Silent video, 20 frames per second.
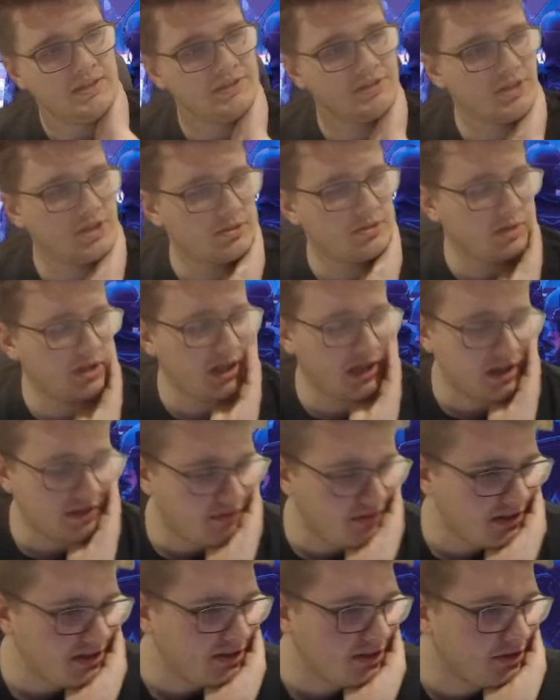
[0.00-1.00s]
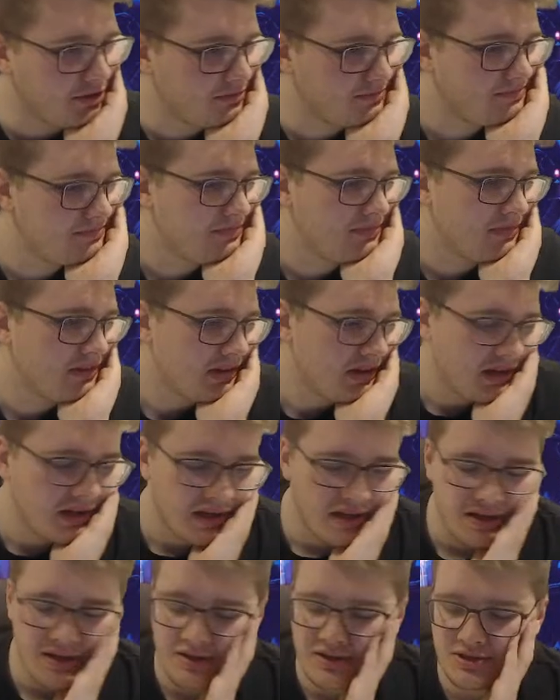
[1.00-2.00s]
It's gonna be a lot of fun though.
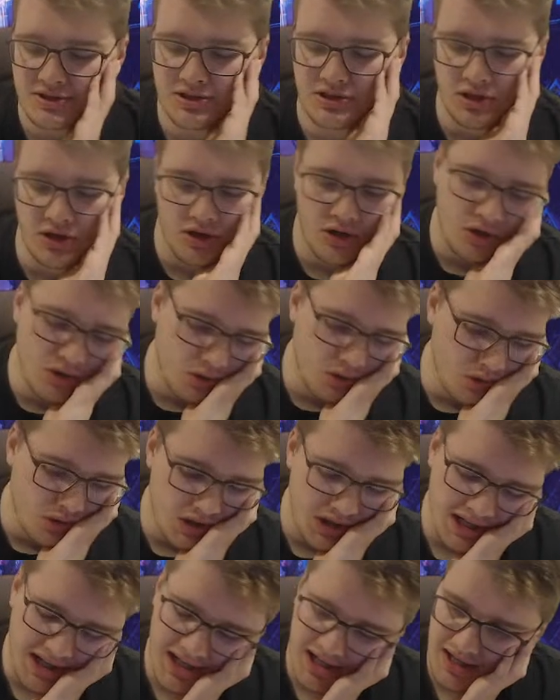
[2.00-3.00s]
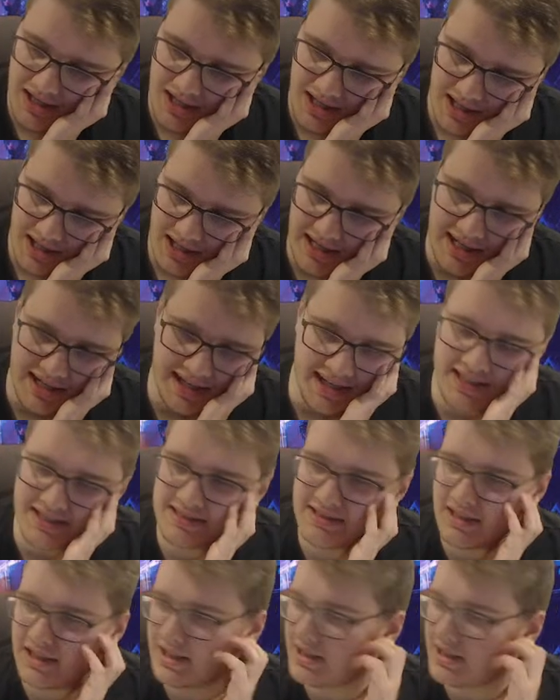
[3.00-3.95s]
So, I guess,